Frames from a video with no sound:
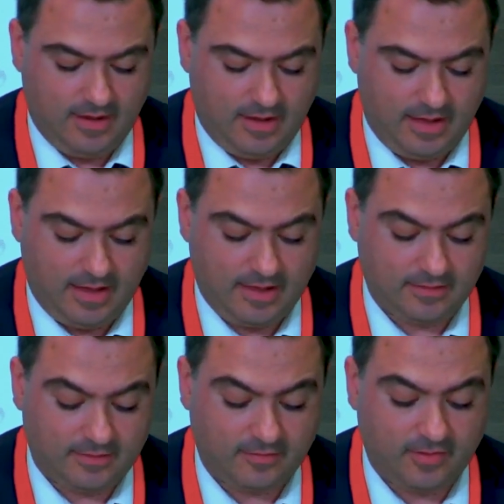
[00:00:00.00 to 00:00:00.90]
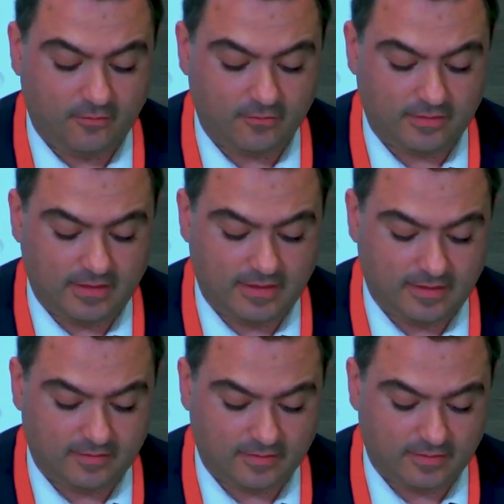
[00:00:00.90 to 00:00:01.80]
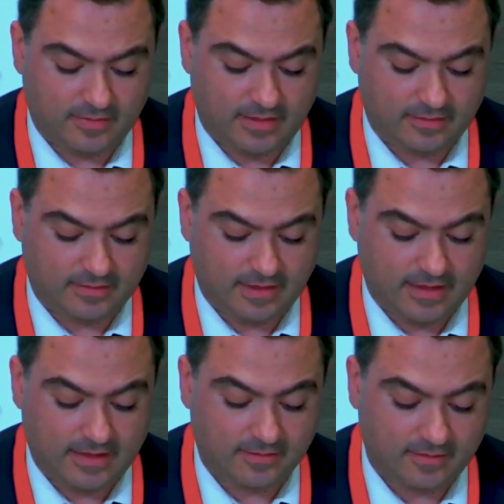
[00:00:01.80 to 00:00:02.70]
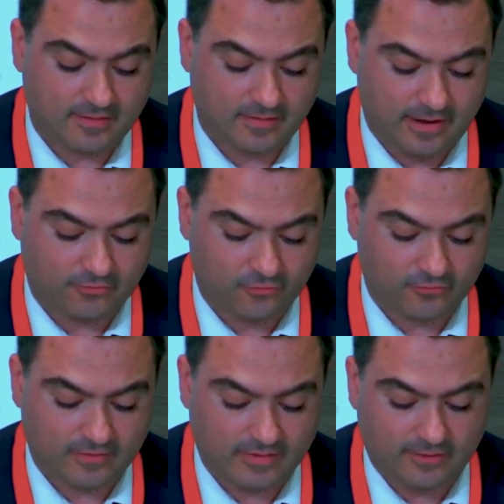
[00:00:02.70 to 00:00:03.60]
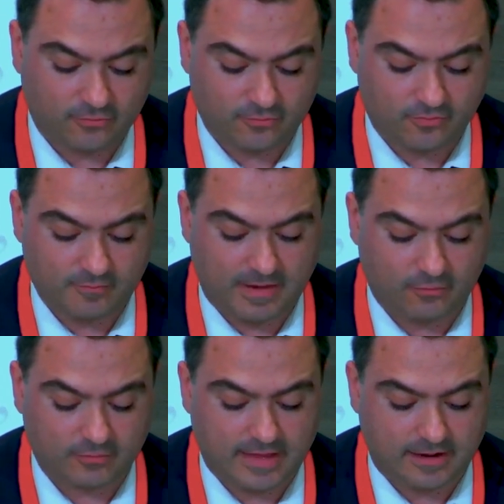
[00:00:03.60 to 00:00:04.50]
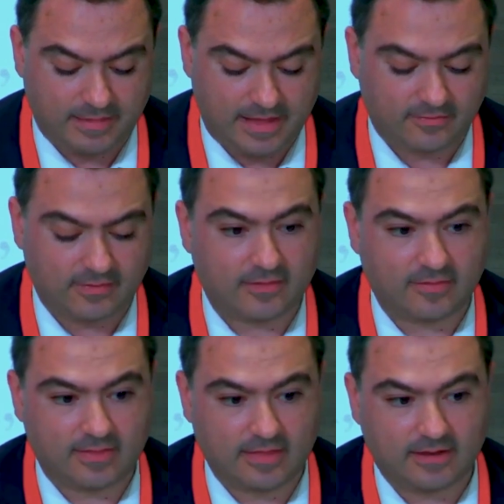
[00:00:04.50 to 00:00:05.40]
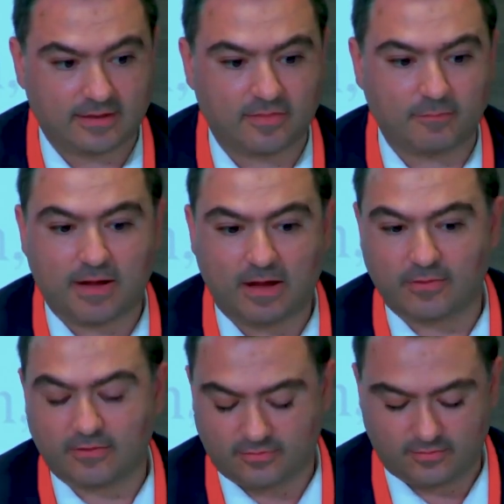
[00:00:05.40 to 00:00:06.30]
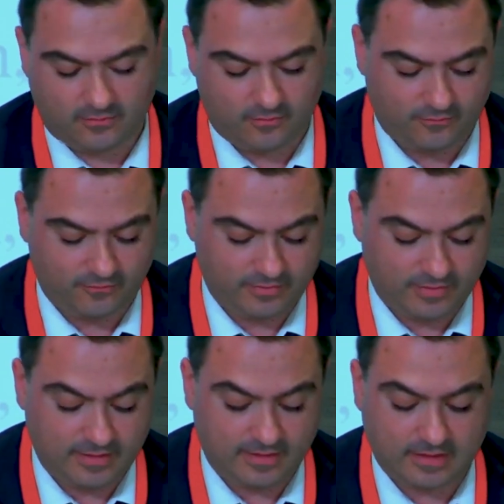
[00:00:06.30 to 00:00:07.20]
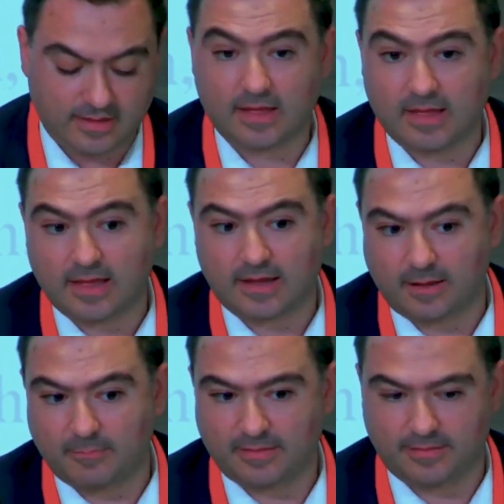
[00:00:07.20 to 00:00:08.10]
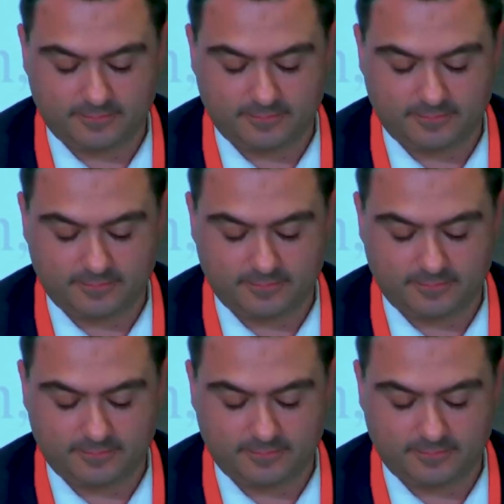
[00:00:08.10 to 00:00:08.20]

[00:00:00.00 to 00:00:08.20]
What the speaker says: And the second is that such acts or transactions may not take place exceeding the powers of the company.